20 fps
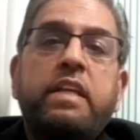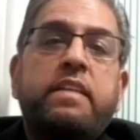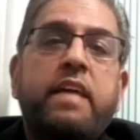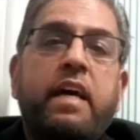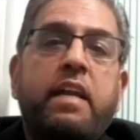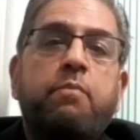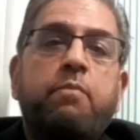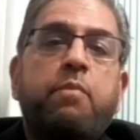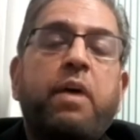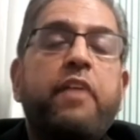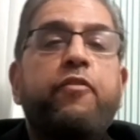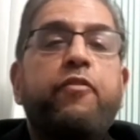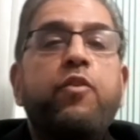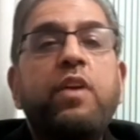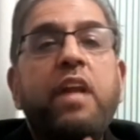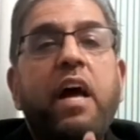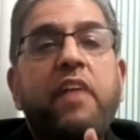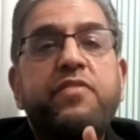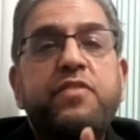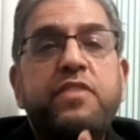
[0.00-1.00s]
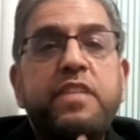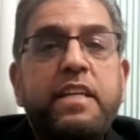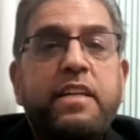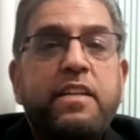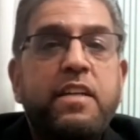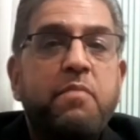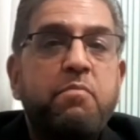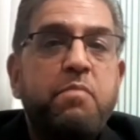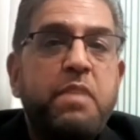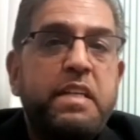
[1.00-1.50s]
But if you can have secret
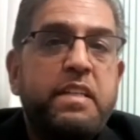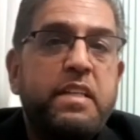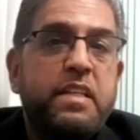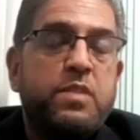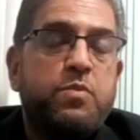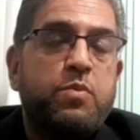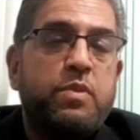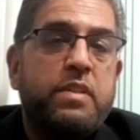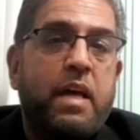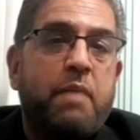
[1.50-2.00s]
meetings with them,